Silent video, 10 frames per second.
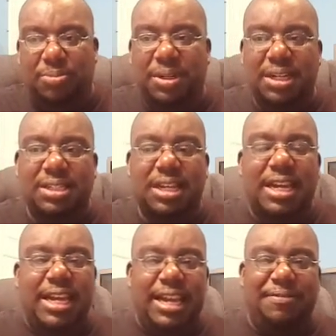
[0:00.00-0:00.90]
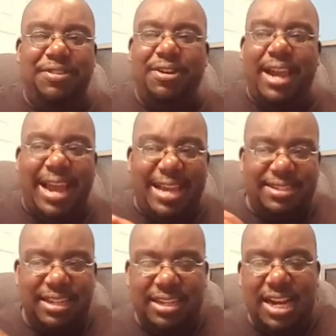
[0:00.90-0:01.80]
Because if you're
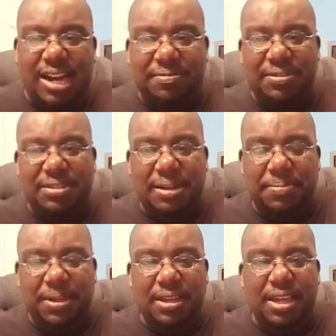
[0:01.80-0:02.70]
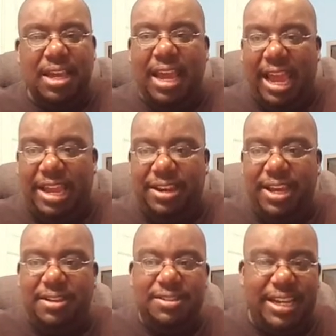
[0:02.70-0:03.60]
asking God for something and
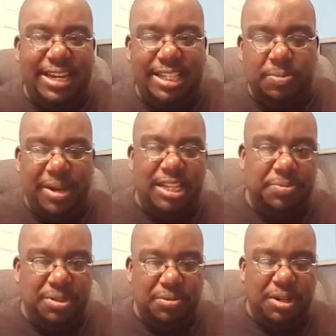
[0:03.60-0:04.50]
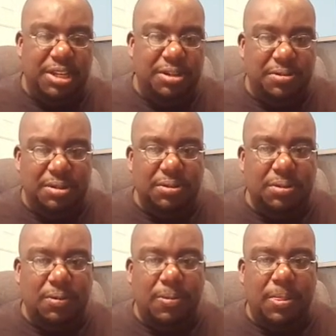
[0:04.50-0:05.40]
there's any space between you
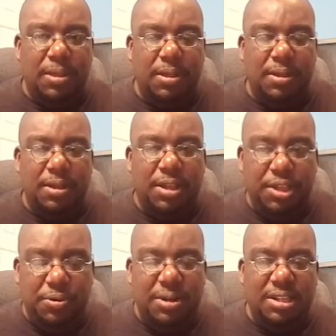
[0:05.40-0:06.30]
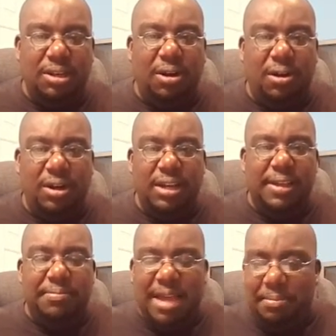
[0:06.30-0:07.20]
two, you and the Lord,
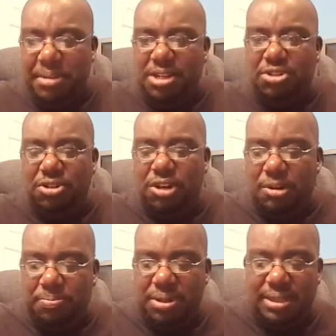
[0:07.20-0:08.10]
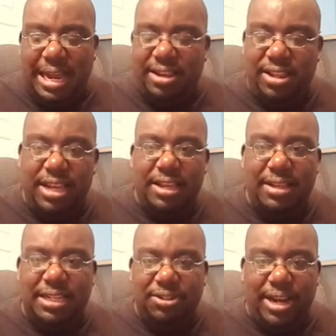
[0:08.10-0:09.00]
that means you're going to put that thing
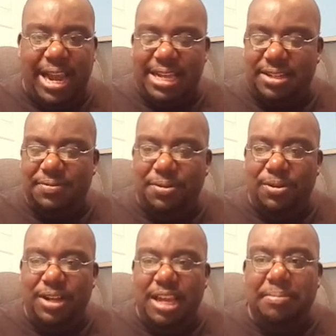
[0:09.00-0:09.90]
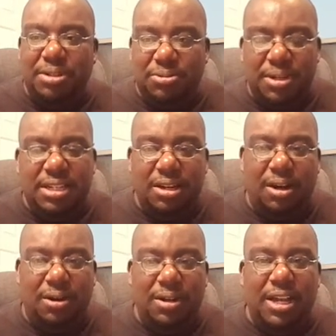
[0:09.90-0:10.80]
that you're asking for in between
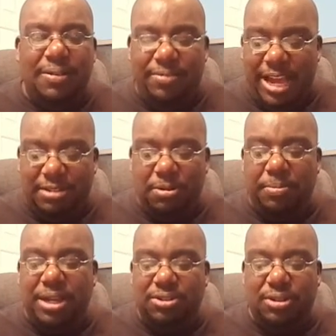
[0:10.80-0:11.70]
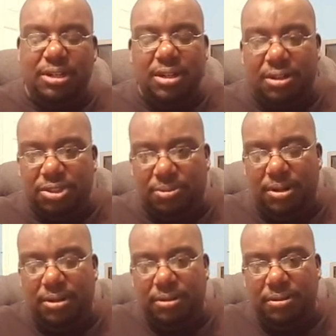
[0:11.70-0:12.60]
y'all. That's what makes you an adulterer.